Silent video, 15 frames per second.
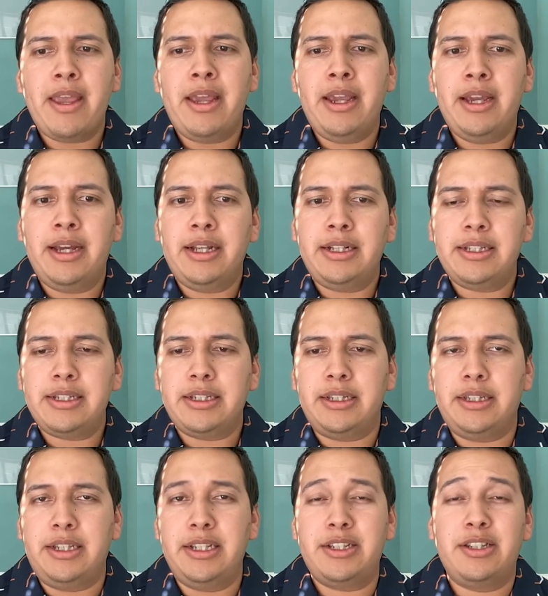And
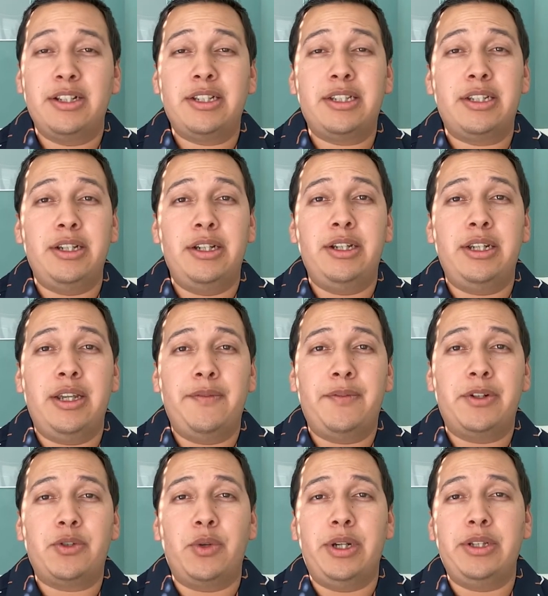this looks good if
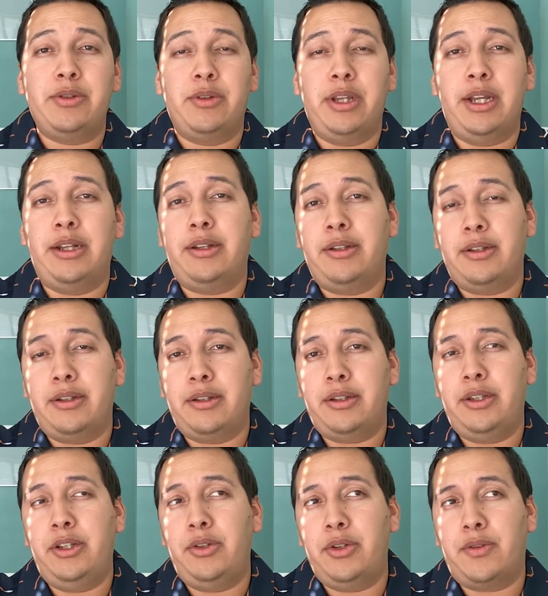you're trying to land,
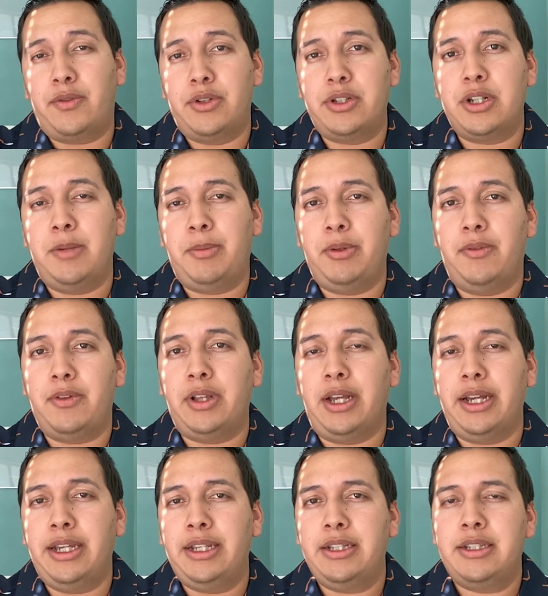you know, your first couple of
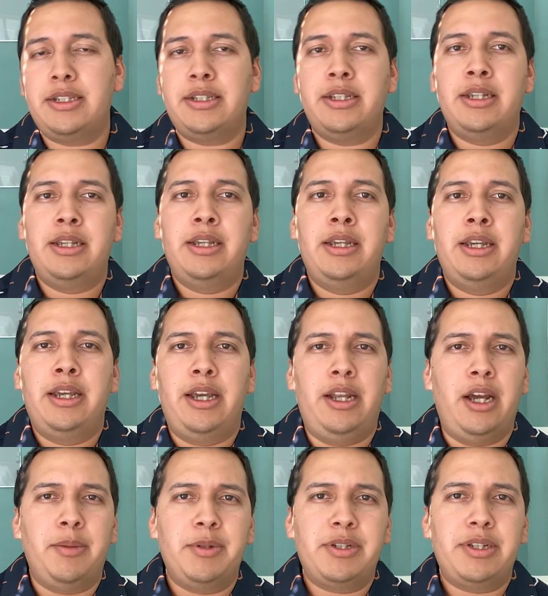clients. And
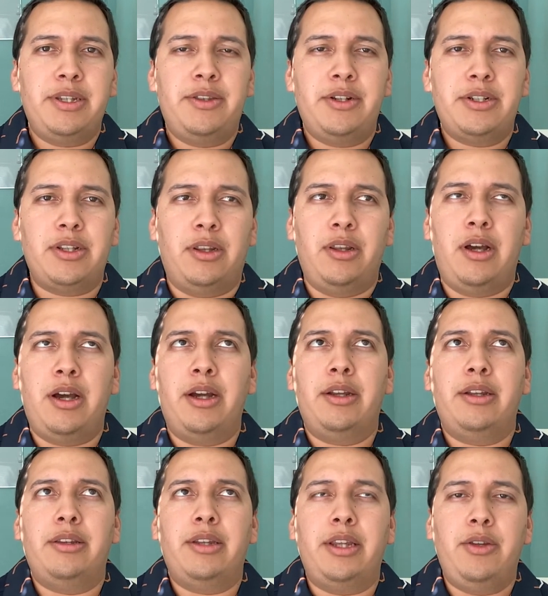obviously there's a
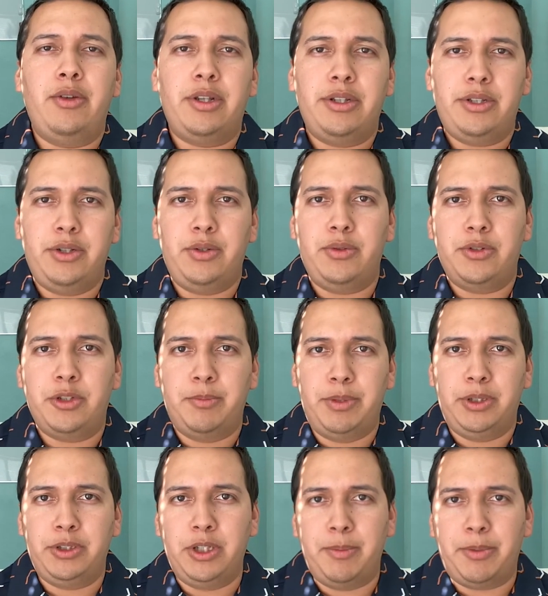lot that you could do to
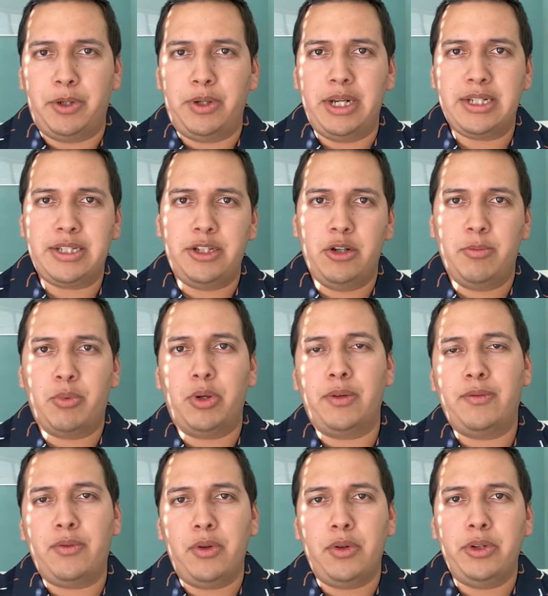build up your SEO
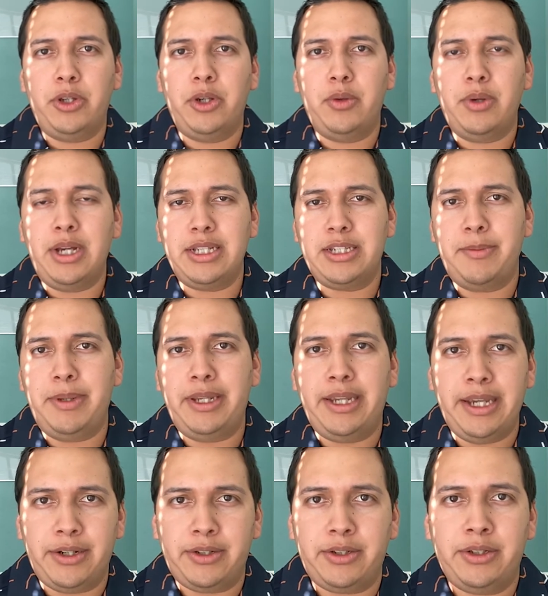portfolio as a
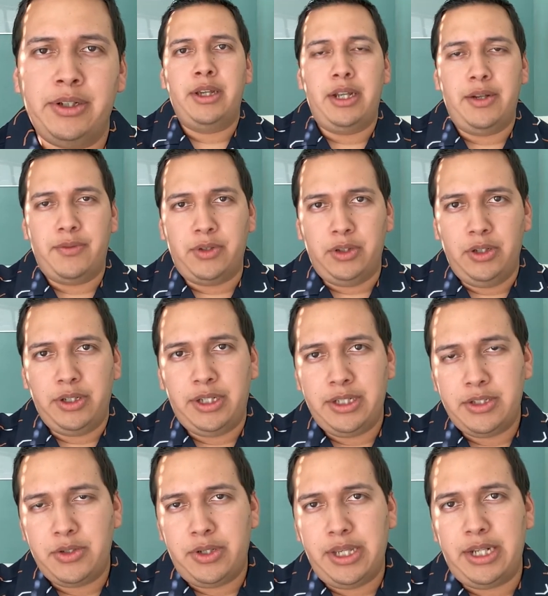beginner. And if you're looking
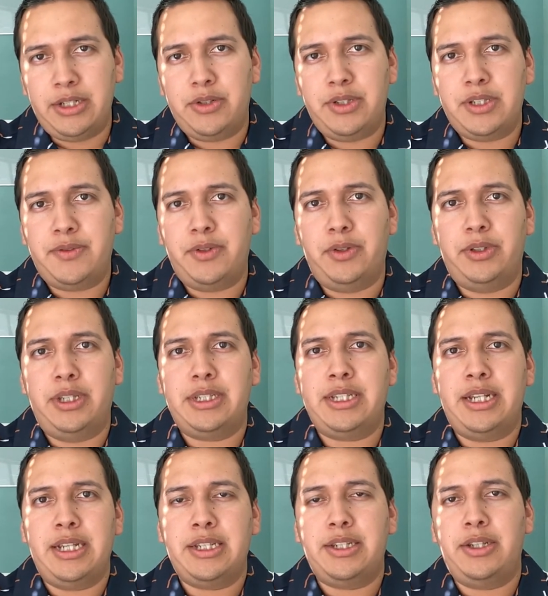to get into this field as an
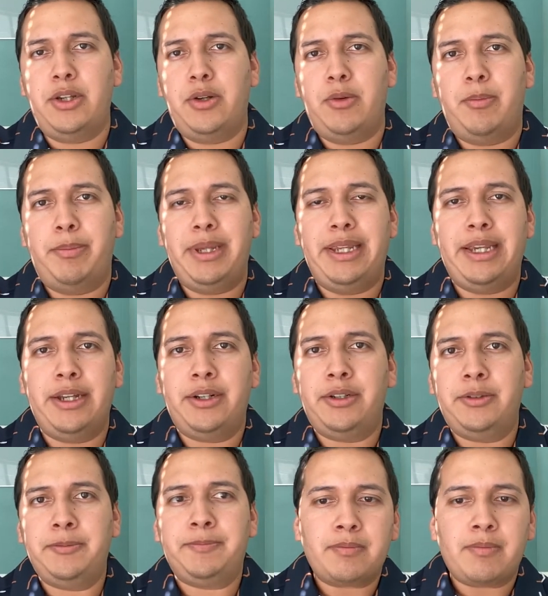SEO
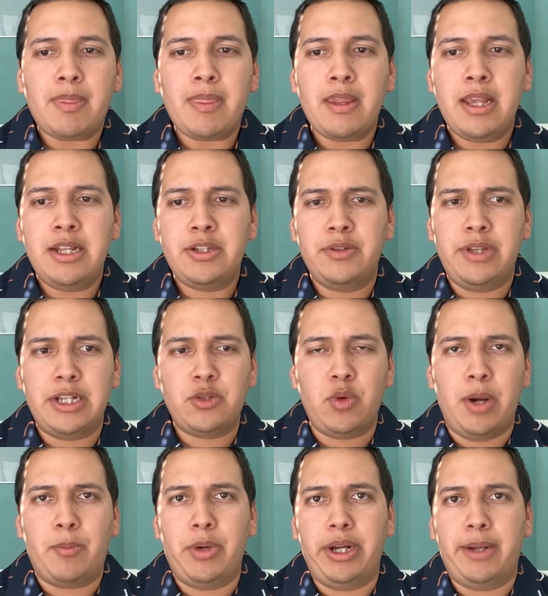beginner, and so that's why
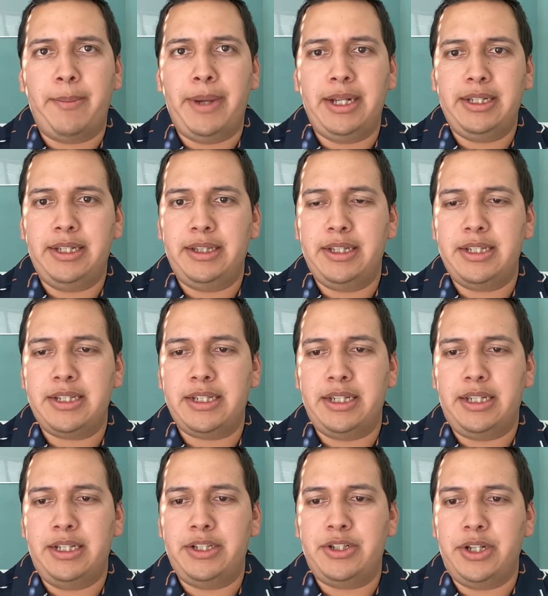I'm recommending this
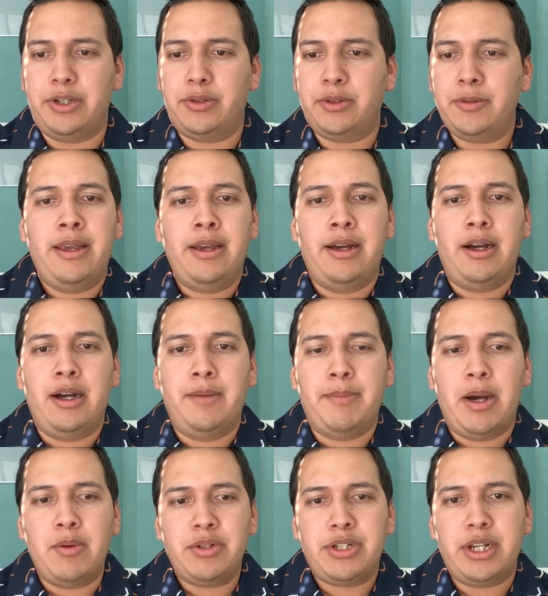in general.
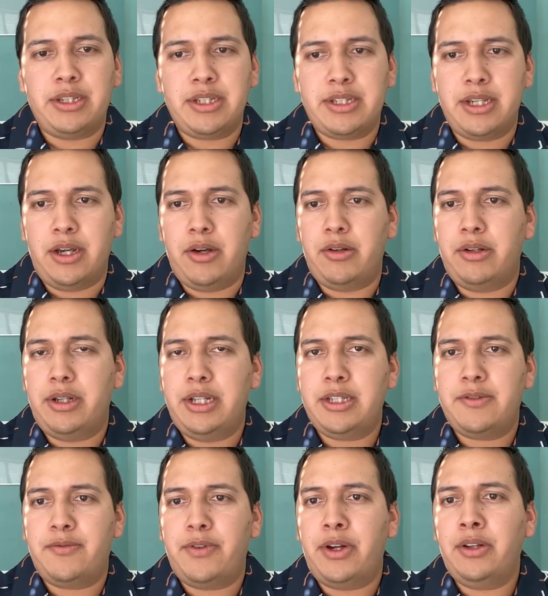I would check this out.
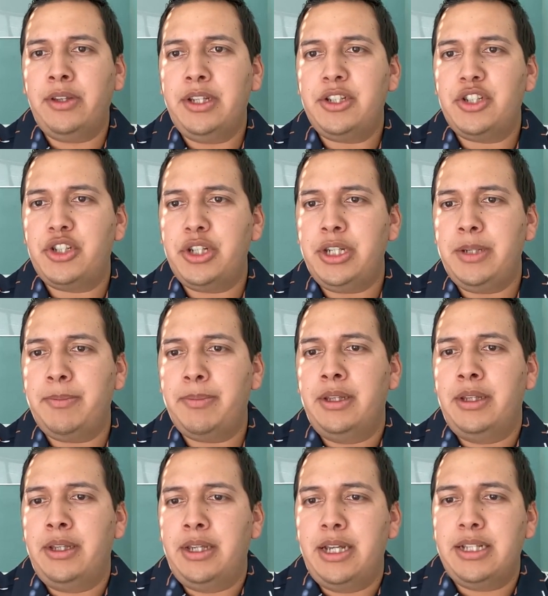It's fairly cheap.
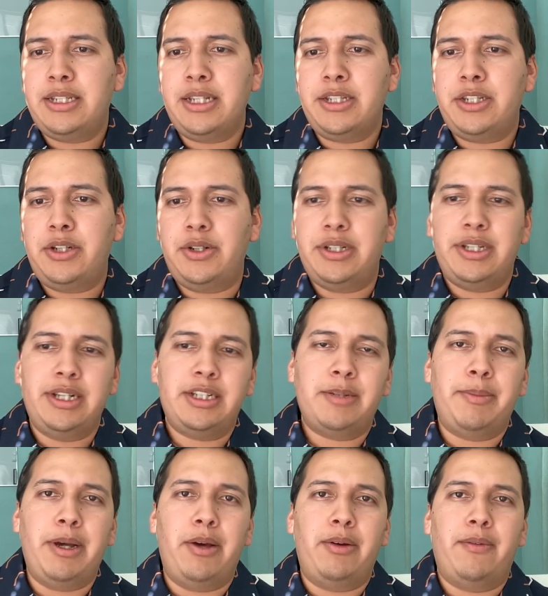It says here it takes
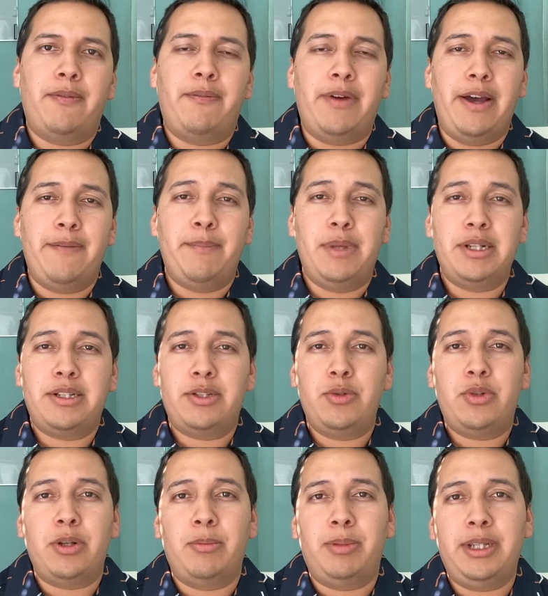about 5 months to
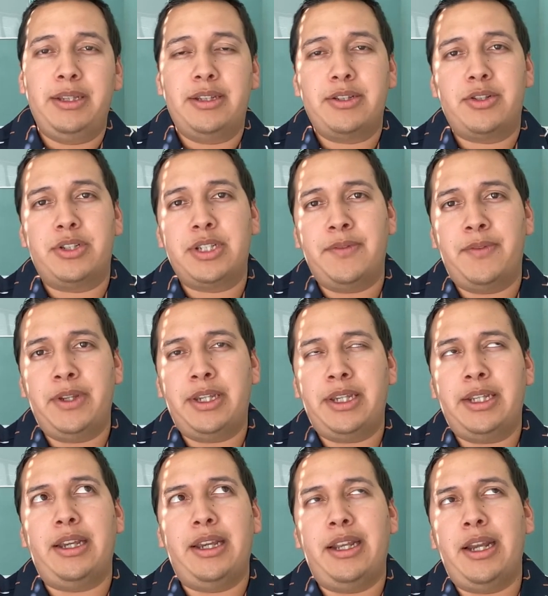complete the
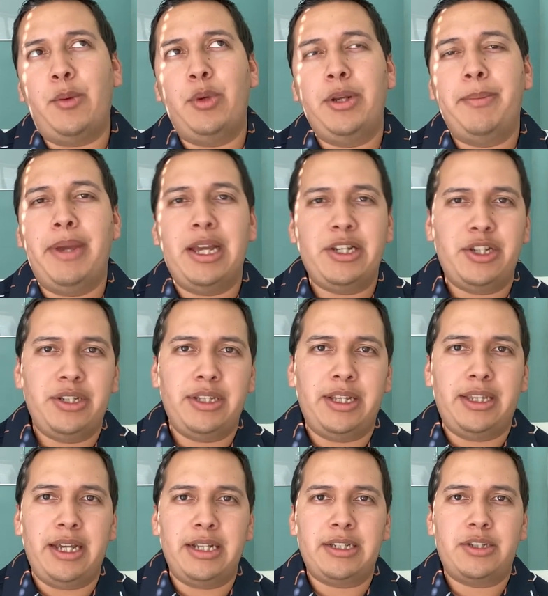certificate. And I would imagine that
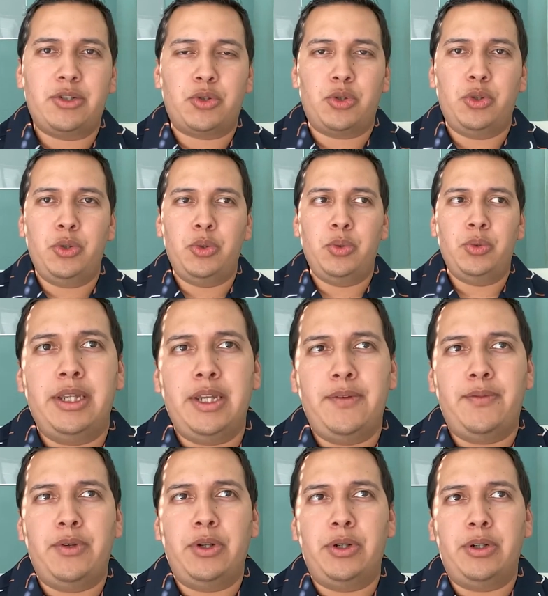that's true
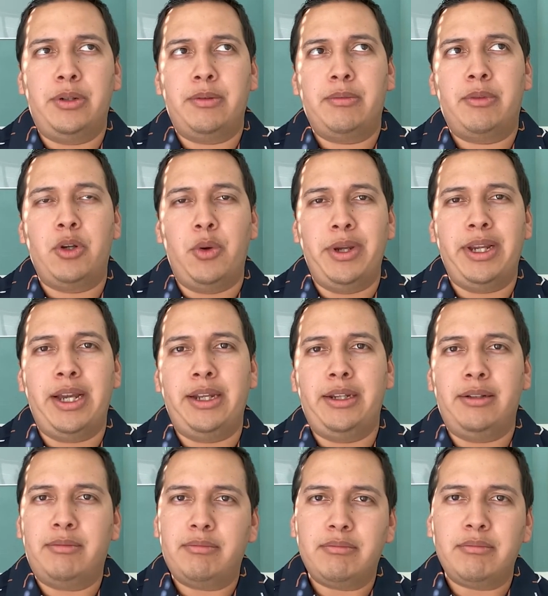if you're going at it